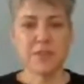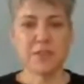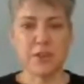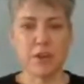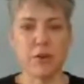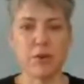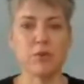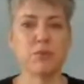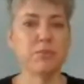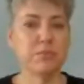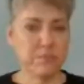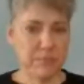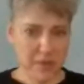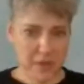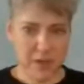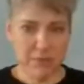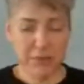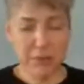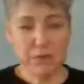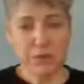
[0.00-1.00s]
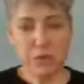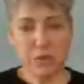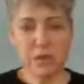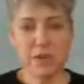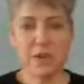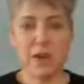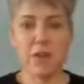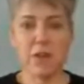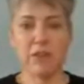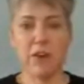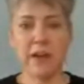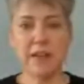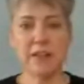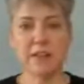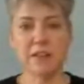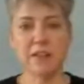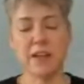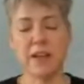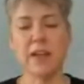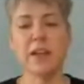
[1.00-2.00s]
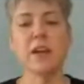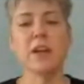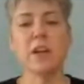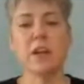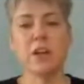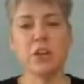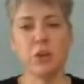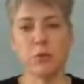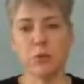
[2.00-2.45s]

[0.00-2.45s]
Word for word: So if you do it nonviolently,